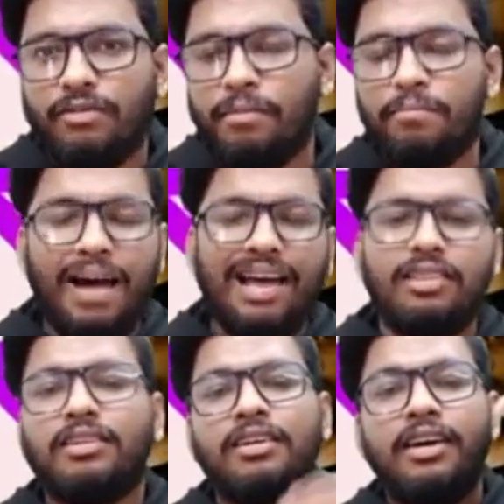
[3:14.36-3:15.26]
of Feb.
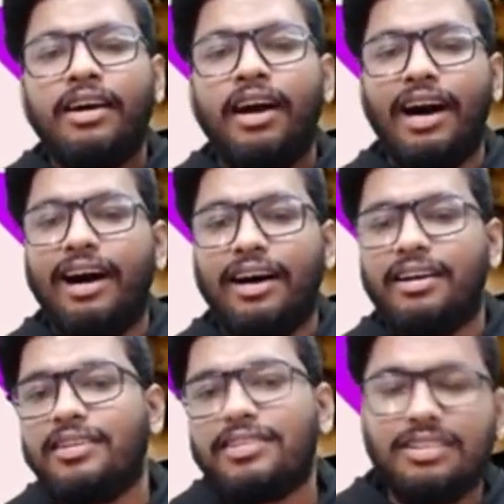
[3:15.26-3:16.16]
Math.
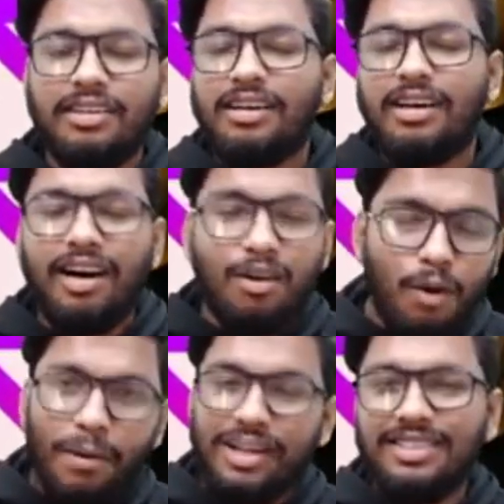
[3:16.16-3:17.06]
Uh, Sir uh,
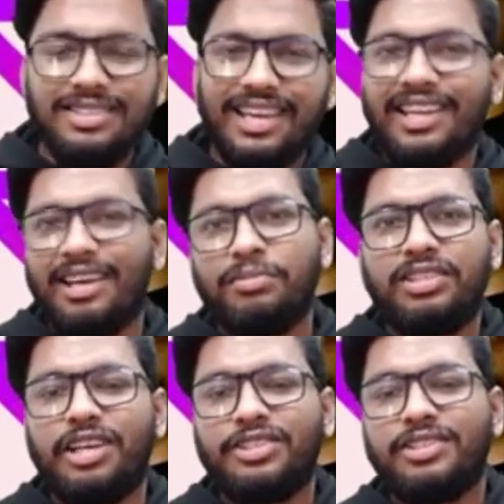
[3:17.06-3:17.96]
Gopal sir is taking up the
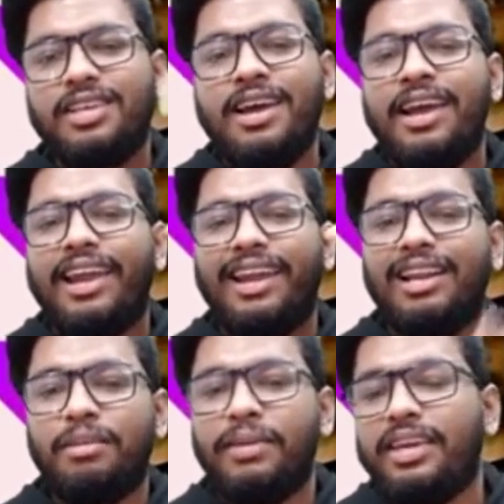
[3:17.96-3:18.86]
sessions.
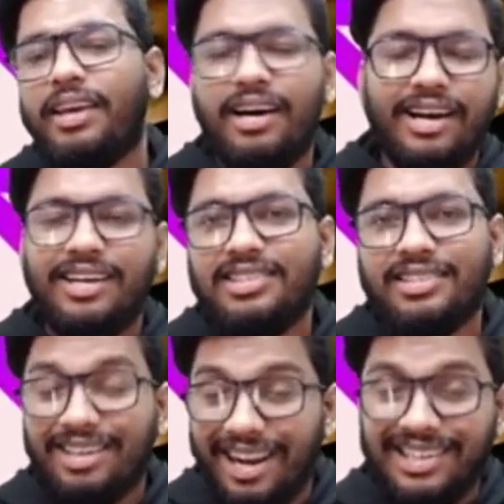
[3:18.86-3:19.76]
It'll be uh, it is,
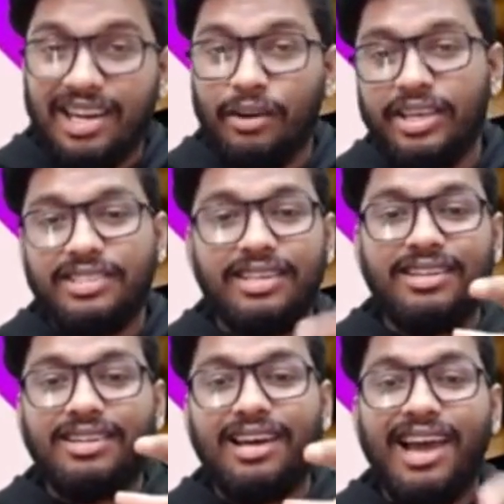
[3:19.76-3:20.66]
right now he's
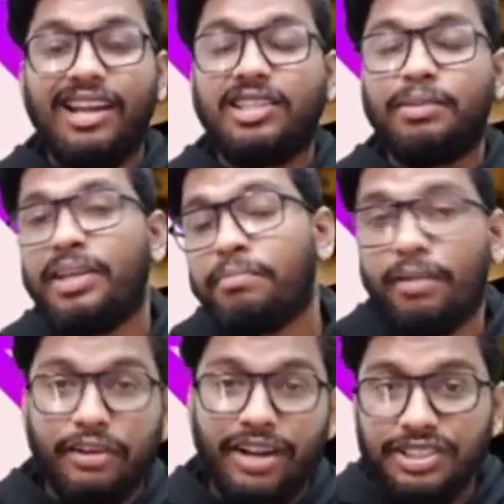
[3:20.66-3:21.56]
in arithmetic
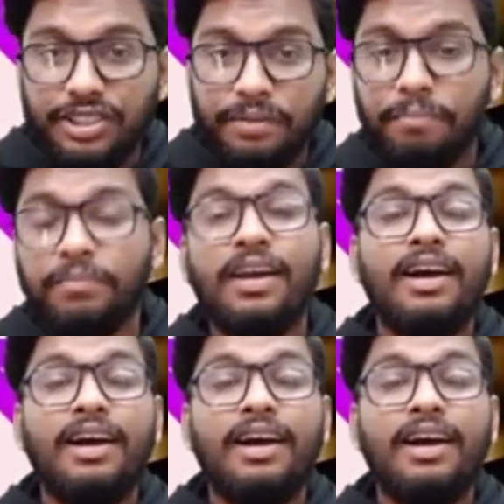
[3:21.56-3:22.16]
progression,